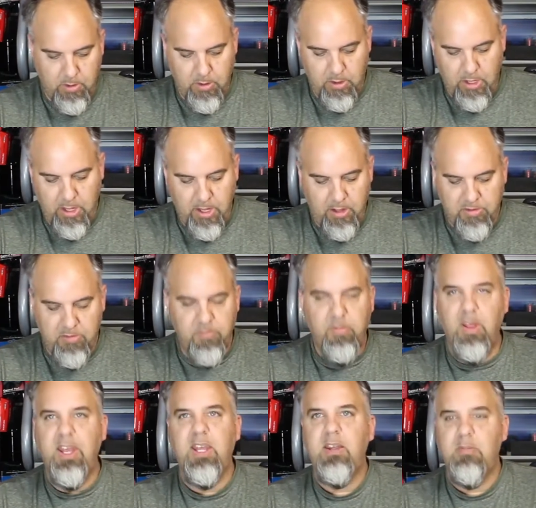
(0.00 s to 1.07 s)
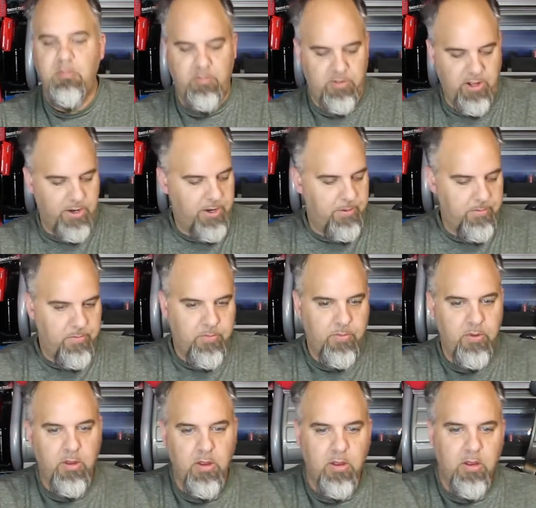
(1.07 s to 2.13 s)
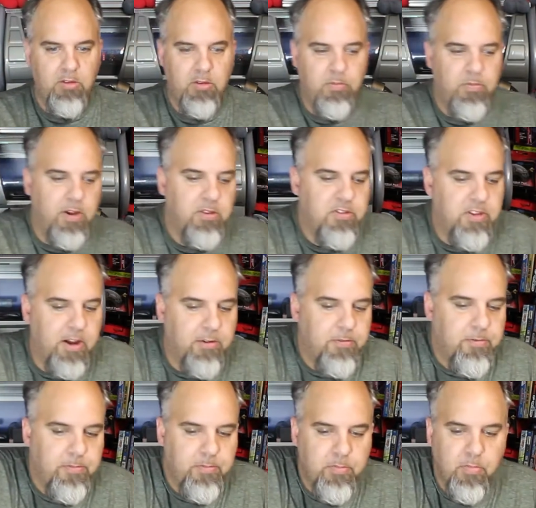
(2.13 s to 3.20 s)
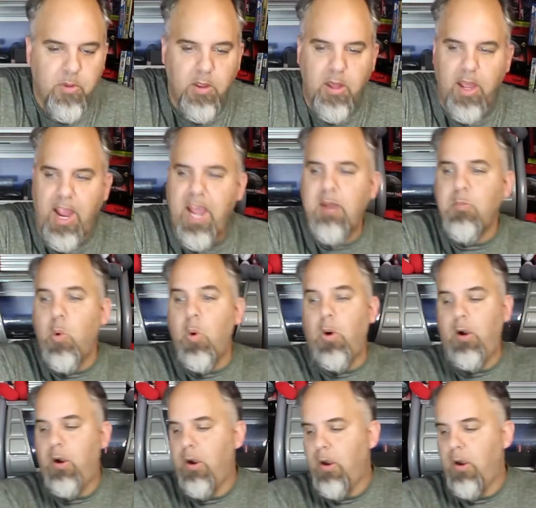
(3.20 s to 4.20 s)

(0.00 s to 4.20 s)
Some Blink, Zelda, some fun stuff, and more.